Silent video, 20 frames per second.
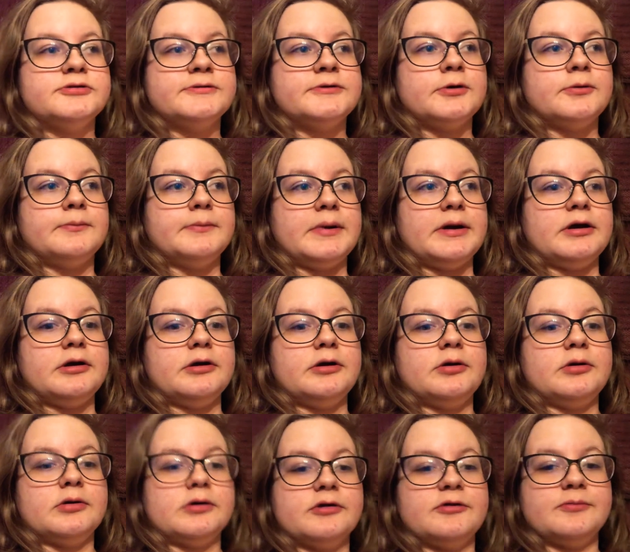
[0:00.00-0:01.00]
Merry
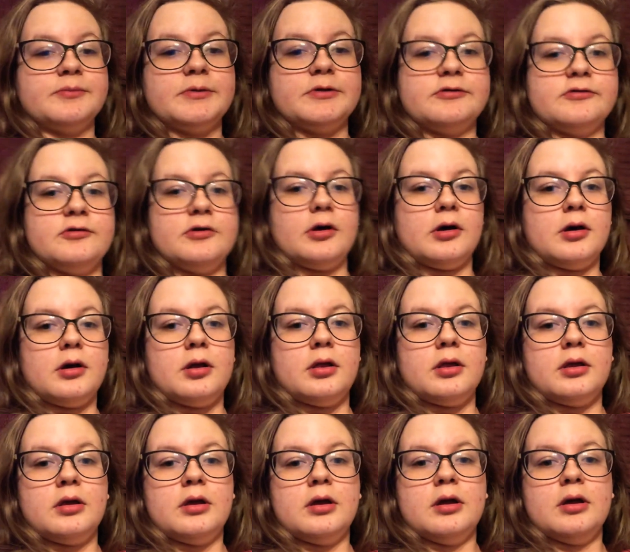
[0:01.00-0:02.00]
Christmas, y'all.
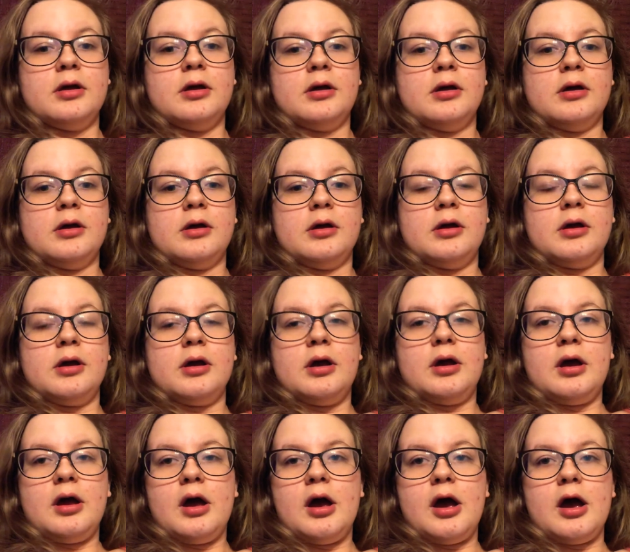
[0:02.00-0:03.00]

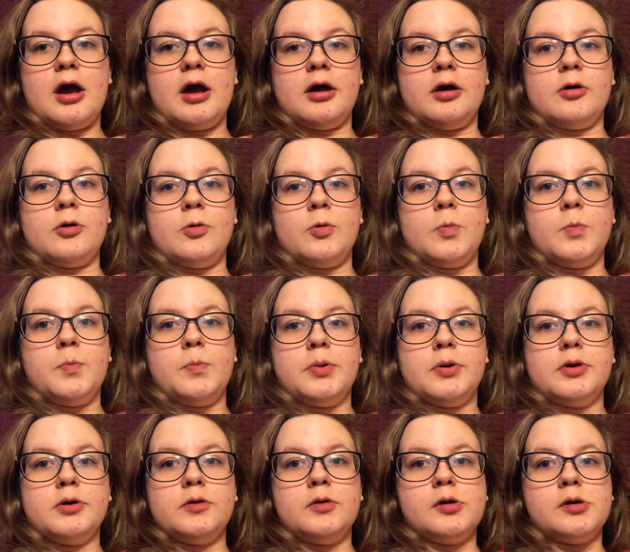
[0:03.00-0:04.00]
I hope
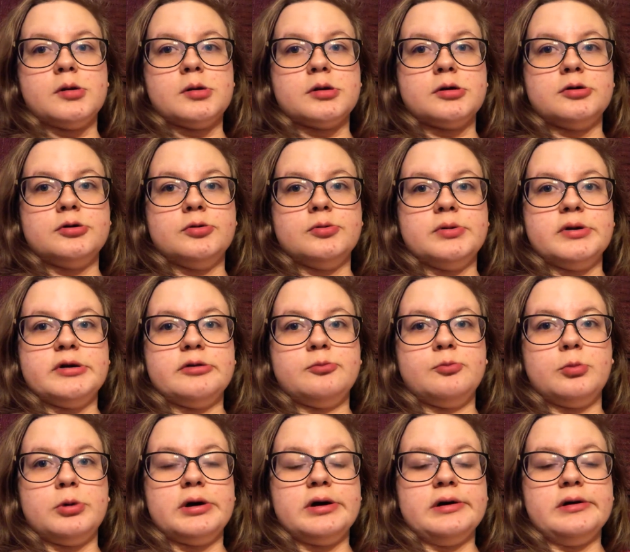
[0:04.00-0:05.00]
y'all are doing
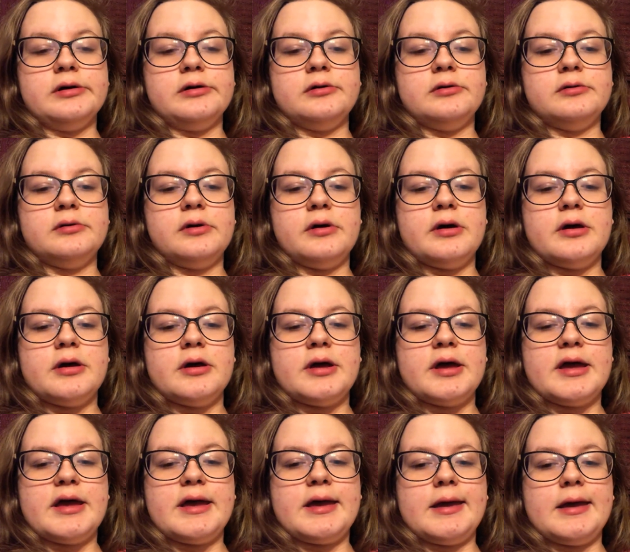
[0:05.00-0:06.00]
well
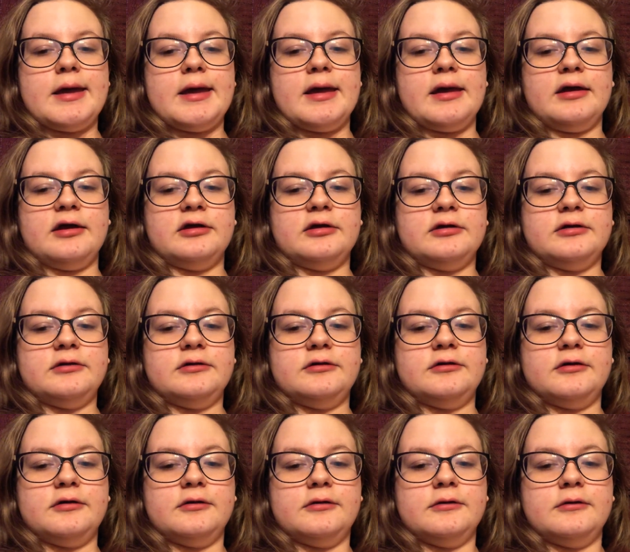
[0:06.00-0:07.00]
and
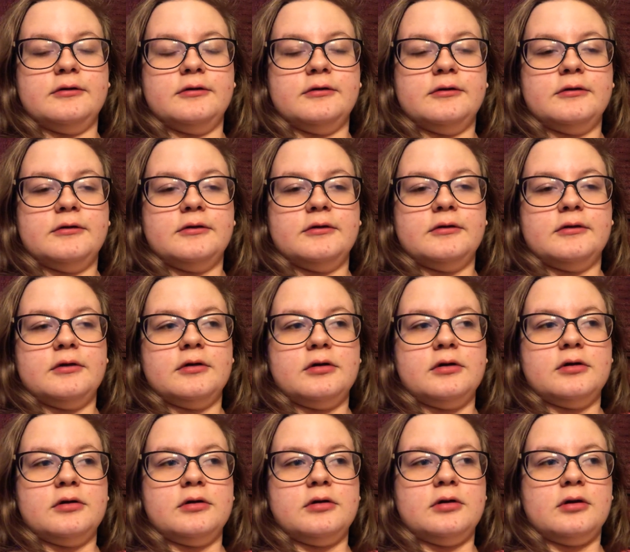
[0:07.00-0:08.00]

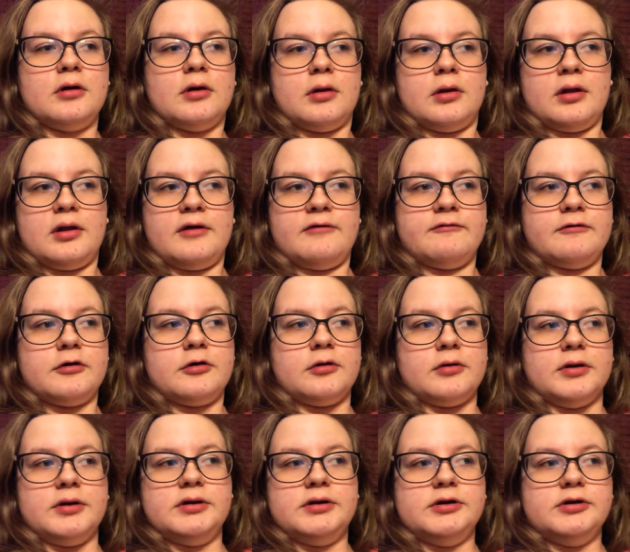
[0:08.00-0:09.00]
y'all have a
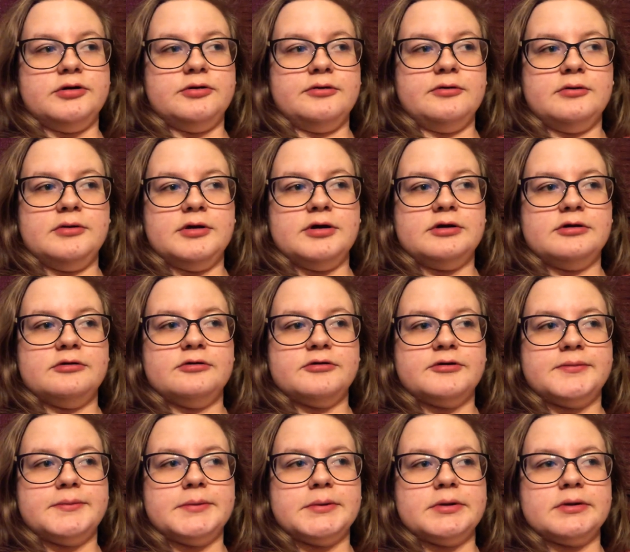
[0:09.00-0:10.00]
great New
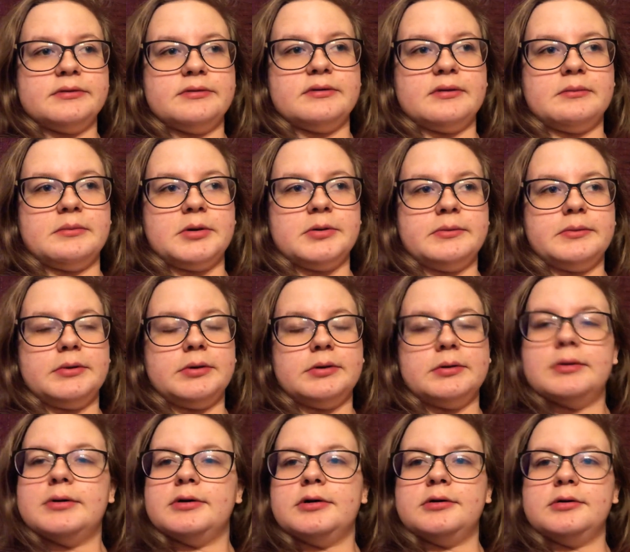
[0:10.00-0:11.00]
Year's because I'm going to be
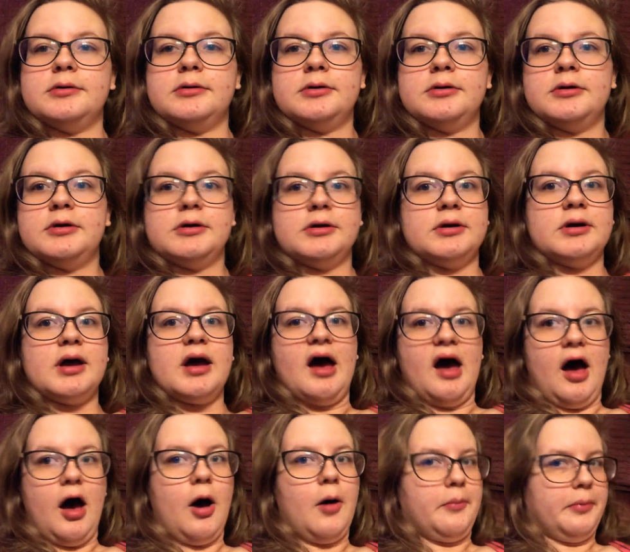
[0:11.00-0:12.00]
real.
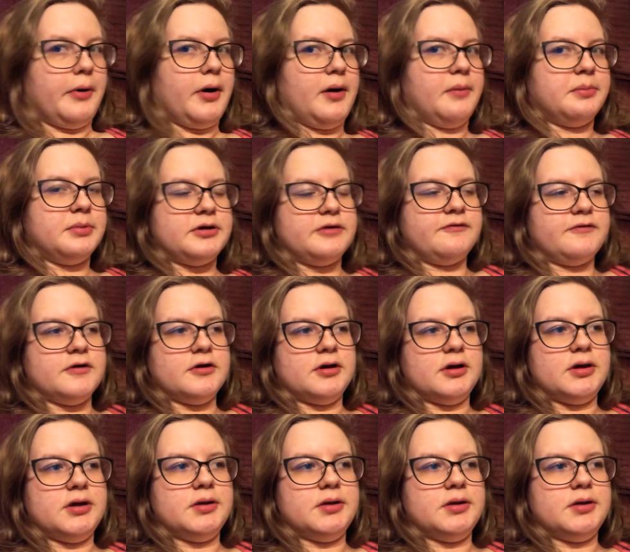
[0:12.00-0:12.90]
I'll probably forget